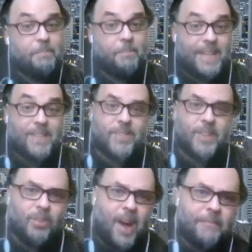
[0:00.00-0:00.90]
but it's
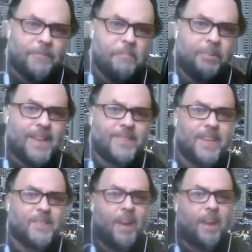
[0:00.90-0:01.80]
still live from Place
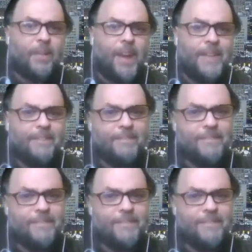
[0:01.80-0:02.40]
des Arts, right?